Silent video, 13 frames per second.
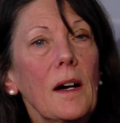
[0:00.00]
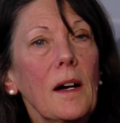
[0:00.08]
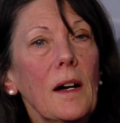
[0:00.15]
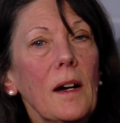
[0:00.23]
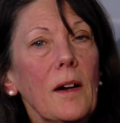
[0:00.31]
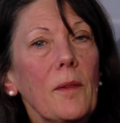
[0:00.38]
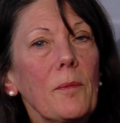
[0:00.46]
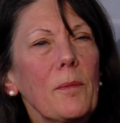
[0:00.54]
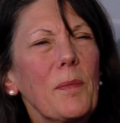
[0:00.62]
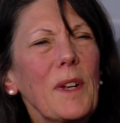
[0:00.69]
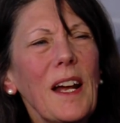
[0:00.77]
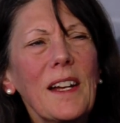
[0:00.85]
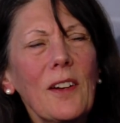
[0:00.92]
Um,
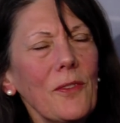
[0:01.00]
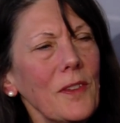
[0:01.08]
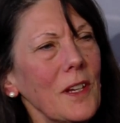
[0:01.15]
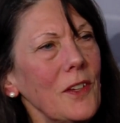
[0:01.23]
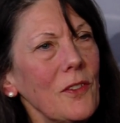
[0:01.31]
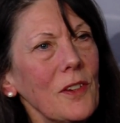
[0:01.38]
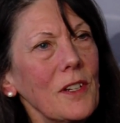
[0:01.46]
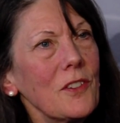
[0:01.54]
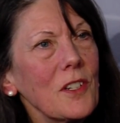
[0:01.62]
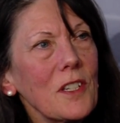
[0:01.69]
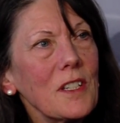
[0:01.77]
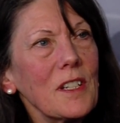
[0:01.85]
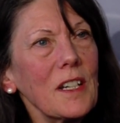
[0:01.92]
but I don't think you can
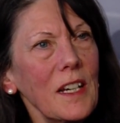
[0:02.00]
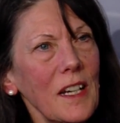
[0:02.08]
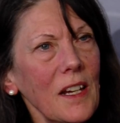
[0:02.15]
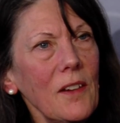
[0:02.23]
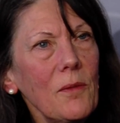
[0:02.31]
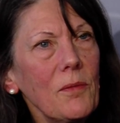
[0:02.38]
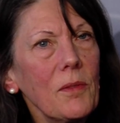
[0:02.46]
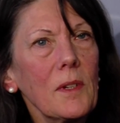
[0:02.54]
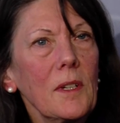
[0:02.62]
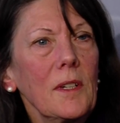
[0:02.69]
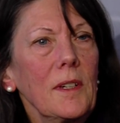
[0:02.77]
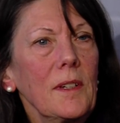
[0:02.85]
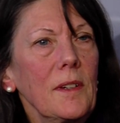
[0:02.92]
just leave
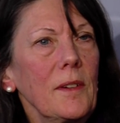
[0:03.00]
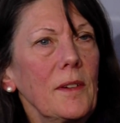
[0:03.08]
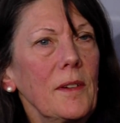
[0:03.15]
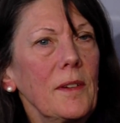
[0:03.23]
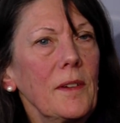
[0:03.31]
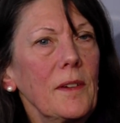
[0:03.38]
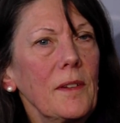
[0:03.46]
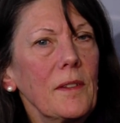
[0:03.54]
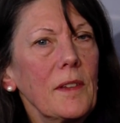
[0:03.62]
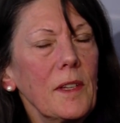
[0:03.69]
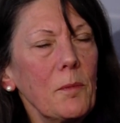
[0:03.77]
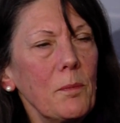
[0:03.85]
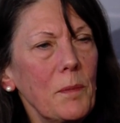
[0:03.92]

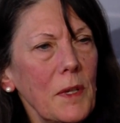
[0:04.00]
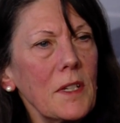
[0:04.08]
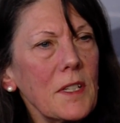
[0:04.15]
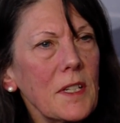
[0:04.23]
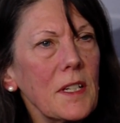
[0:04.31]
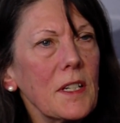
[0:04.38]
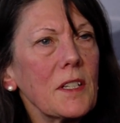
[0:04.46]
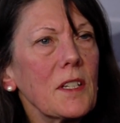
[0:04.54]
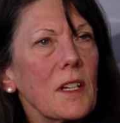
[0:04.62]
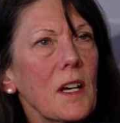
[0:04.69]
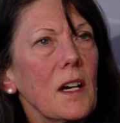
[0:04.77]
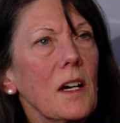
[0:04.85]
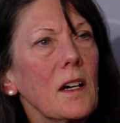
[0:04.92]
the
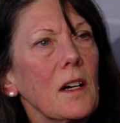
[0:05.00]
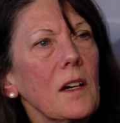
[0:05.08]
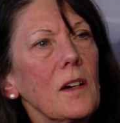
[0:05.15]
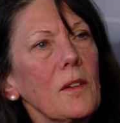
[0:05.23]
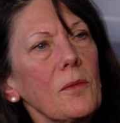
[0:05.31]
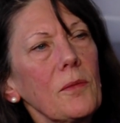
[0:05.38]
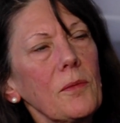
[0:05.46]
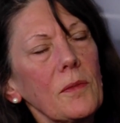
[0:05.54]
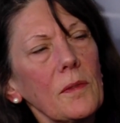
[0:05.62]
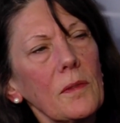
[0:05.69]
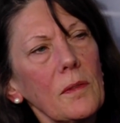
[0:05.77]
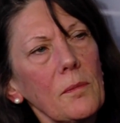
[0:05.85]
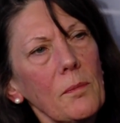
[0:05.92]
business of
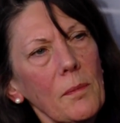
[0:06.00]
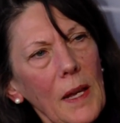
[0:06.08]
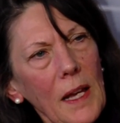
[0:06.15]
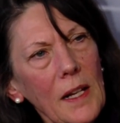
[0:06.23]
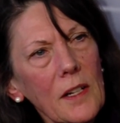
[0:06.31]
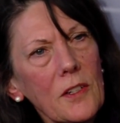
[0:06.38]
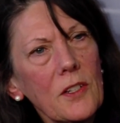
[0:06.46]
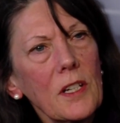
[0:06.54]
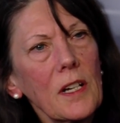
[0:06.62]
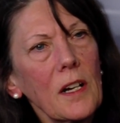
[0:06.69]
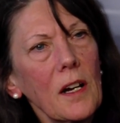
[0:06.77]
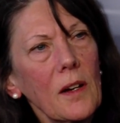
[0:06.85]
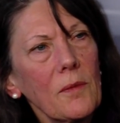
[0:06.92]

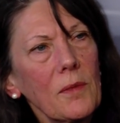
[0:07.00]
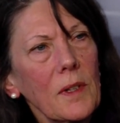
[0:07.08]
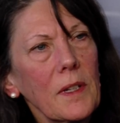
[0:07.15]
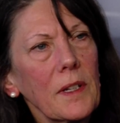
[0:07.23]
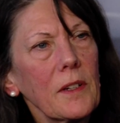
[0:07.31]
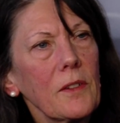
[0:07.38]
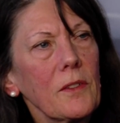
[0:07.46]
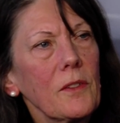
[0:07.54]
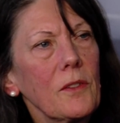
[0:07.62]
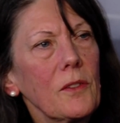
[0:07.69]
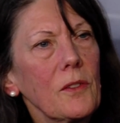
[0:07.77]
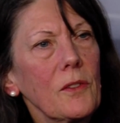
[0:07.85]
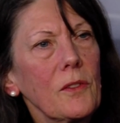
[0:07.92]
managing conflict
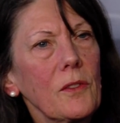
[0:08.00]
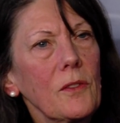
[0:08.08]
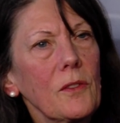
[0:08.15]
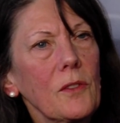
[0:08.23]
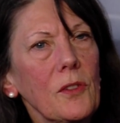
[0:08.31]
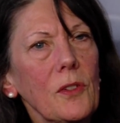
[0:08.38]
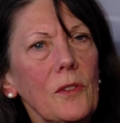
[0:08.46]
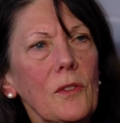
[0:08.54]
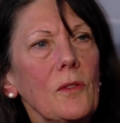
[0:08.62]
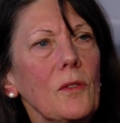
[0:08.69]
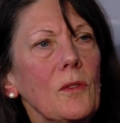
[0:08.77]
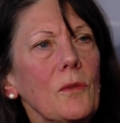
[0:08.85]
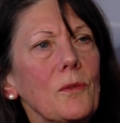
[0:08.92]

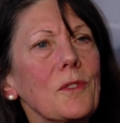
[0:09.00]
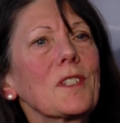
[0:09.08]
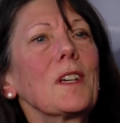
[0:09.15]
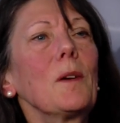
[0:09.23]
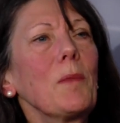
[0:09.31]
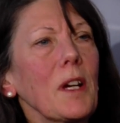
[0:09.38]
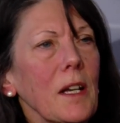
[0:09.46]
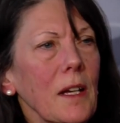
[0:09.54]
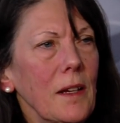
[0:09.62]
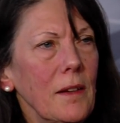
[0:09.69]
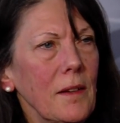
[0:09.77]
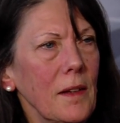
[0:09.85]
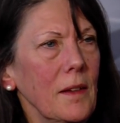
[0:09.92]
to
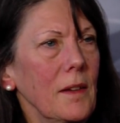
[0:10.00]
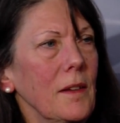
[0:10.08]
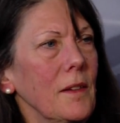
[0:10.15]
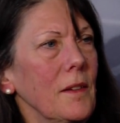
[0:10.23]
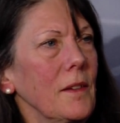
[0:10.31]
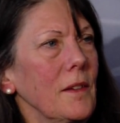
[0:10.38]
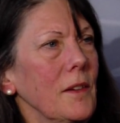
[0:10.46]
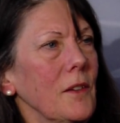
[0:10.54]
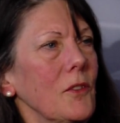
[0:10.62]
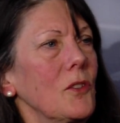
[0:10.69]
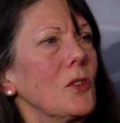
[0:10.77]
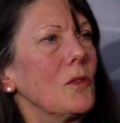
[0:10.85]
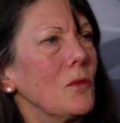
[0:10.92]
somebody, you
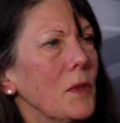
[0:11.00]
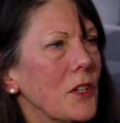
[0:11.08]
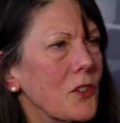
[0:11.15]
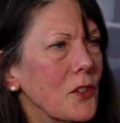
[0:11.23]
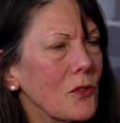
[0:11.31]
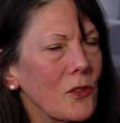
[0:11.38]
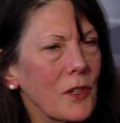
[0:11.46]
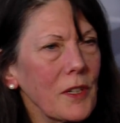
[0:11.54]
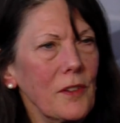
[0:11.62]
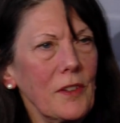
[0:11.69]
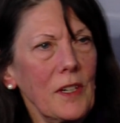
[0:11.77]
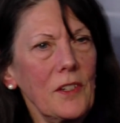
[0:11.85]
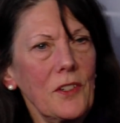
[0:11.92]
know, to regional
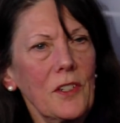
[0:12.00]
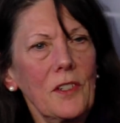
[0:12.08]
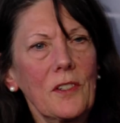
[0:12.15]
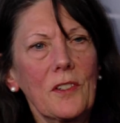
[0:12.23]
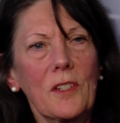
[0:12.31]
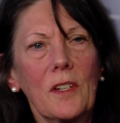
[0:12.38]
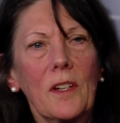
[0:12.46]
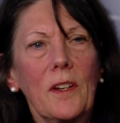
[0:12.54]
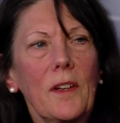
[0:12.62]
organizations,